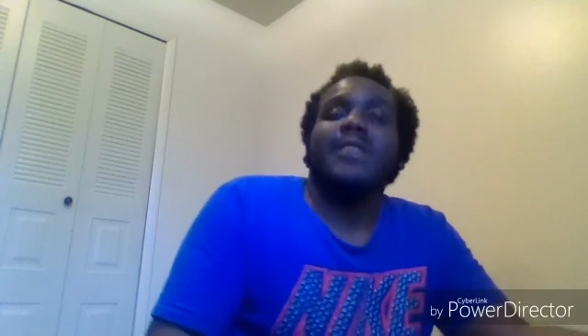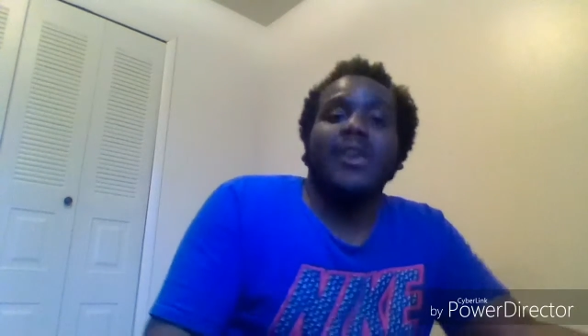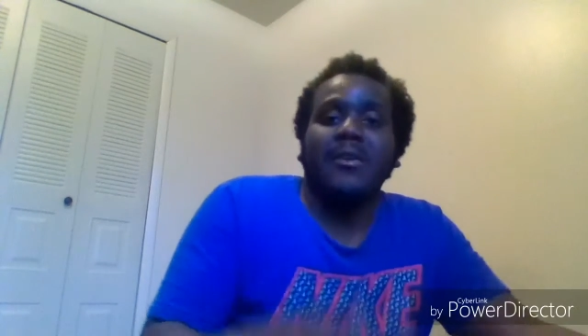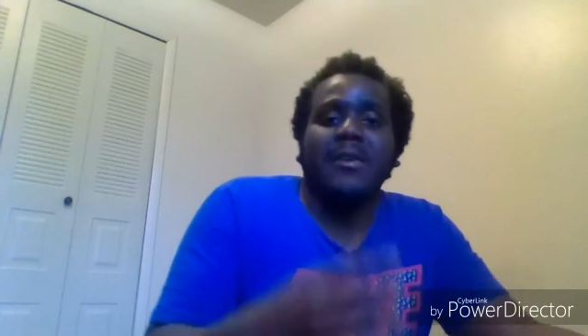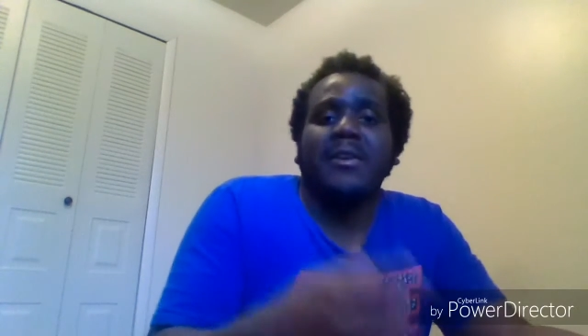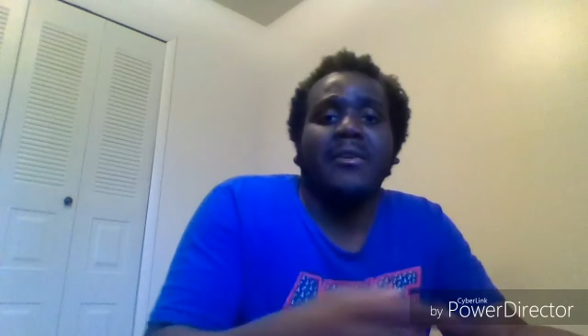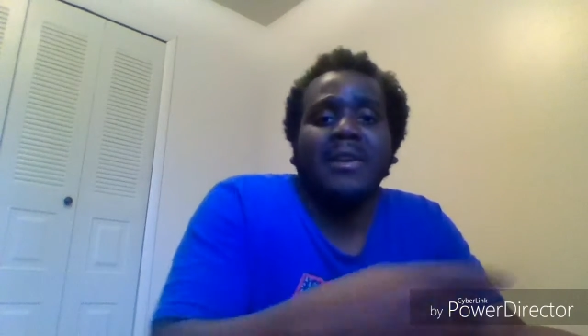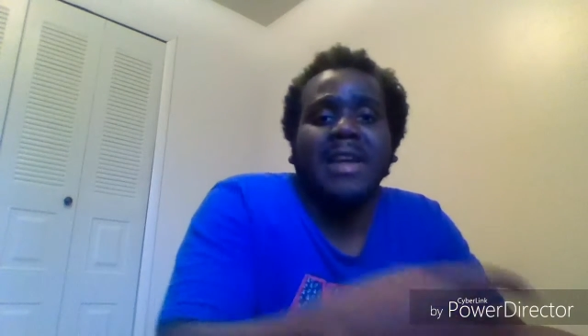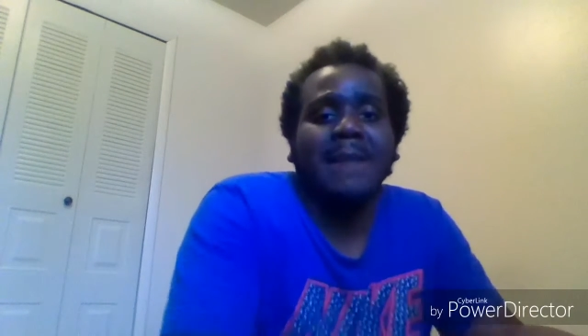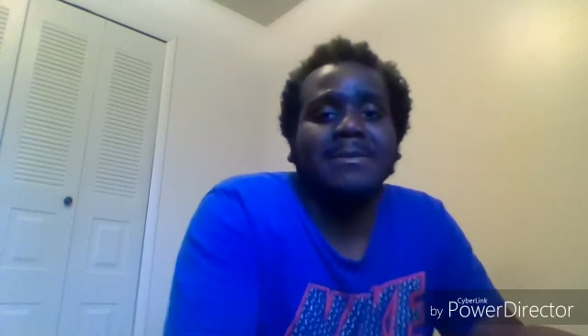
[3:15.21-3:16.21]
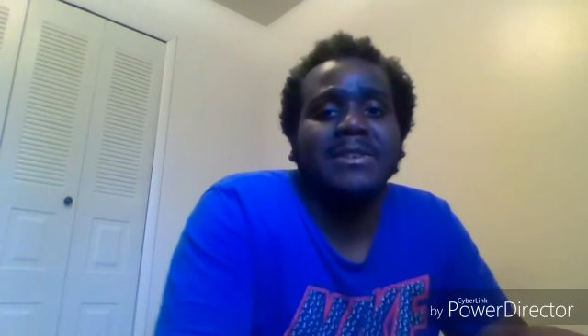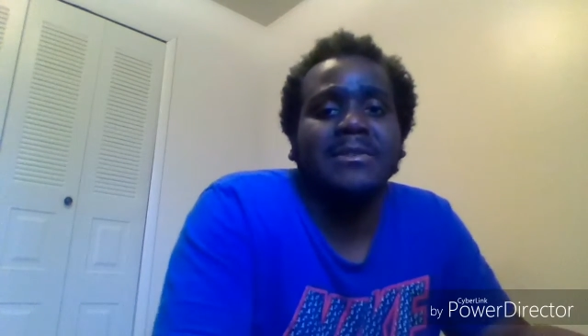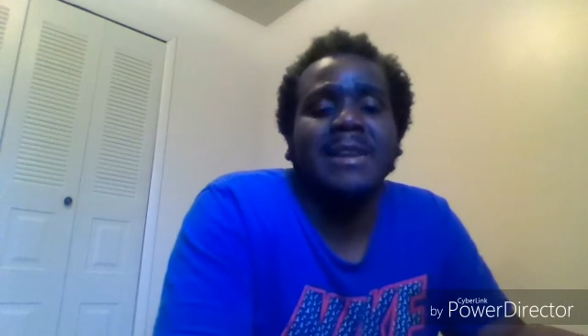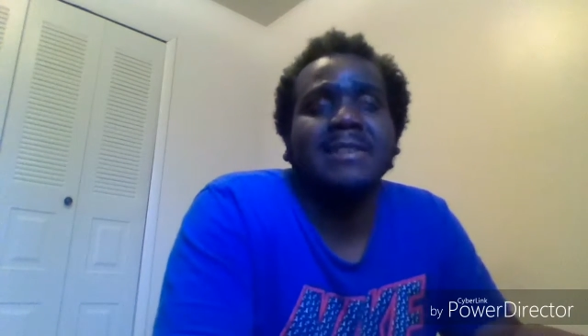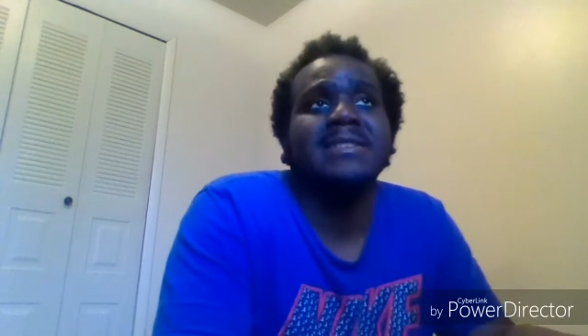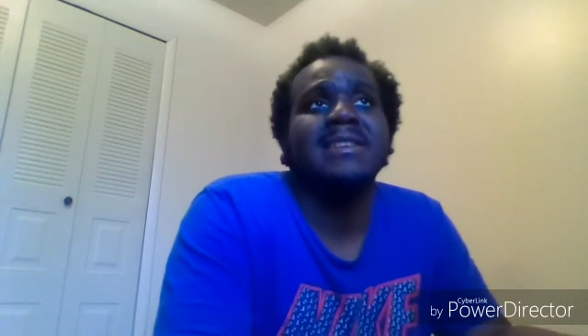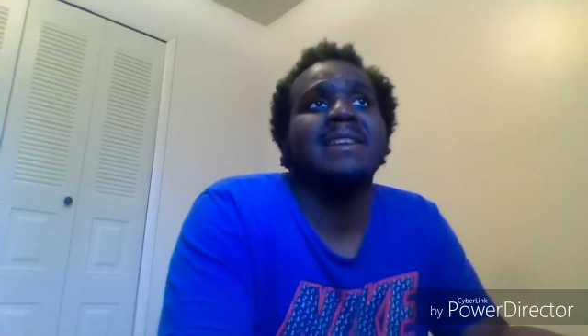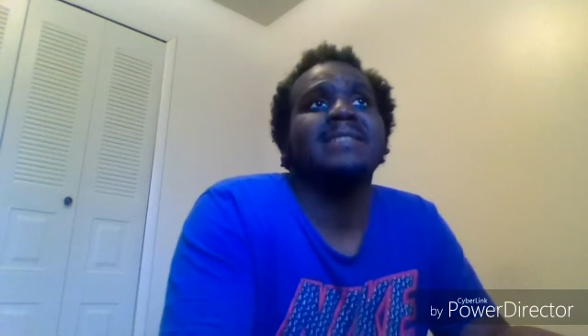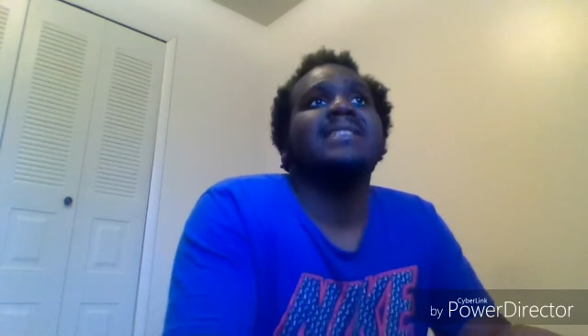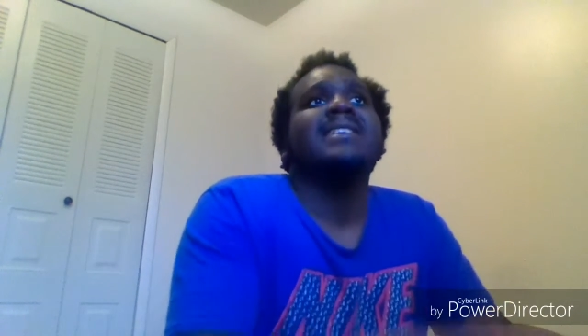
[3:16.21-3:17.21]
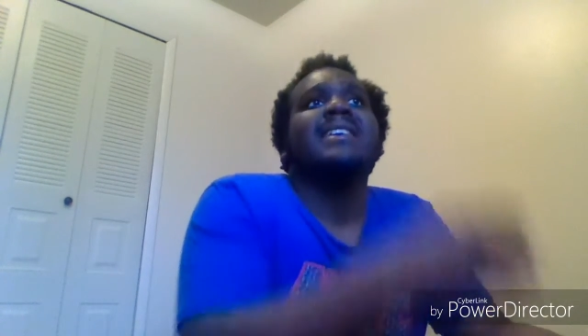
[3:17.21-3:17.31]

Oh, and Cap too, getting to see the